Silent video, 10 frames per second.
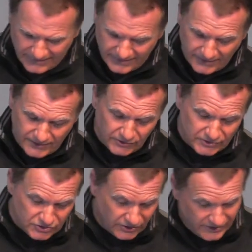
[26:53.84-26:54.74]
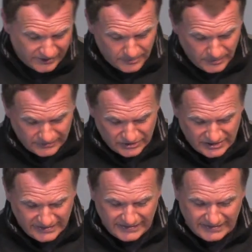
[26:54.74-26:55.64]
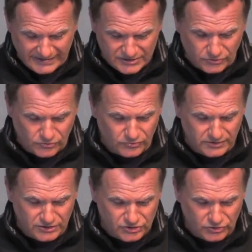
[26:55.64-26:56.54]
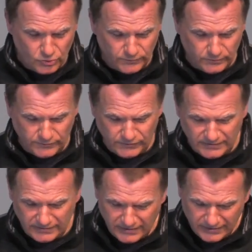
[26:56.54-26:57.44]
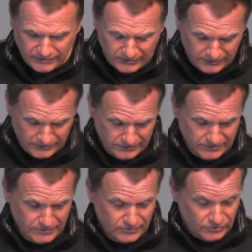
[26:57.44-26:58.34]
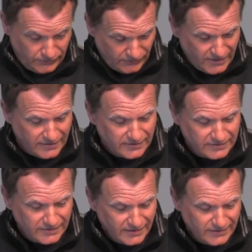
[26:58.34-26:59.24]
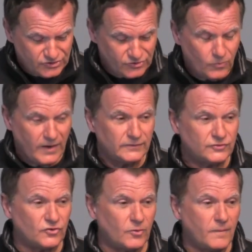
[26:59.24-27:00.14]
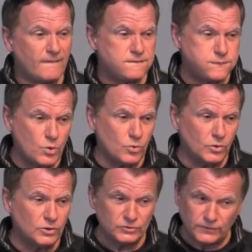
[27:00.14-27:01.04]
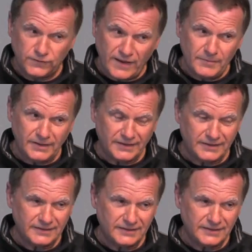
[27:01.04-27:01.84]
The other interesting thing about this lady is not only did she go from fear to faith, she went from four to family.